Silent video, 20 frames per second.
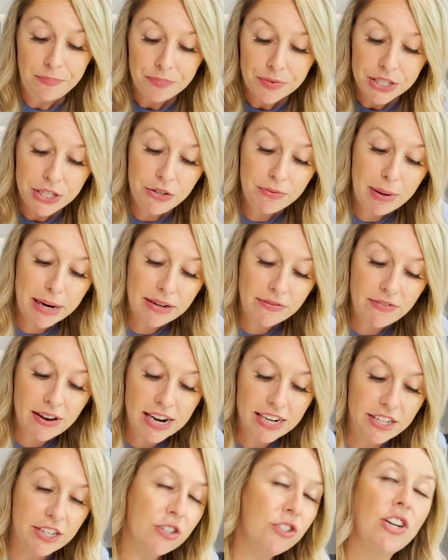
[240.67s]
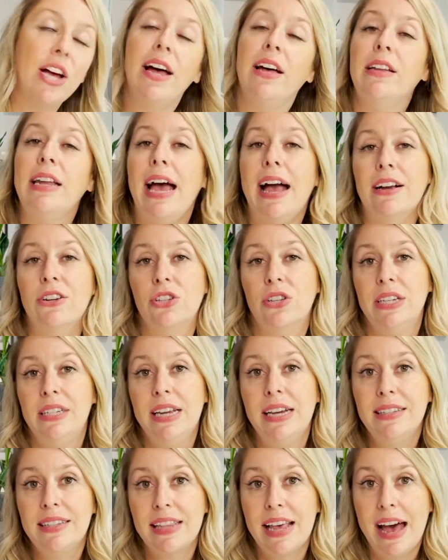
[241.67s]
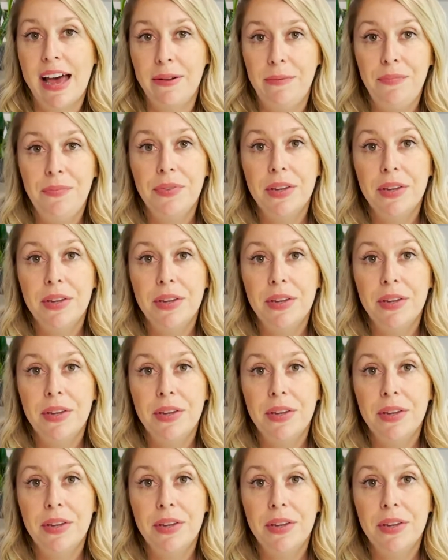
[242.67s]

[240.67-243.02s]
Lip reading: You might find your child actually does that.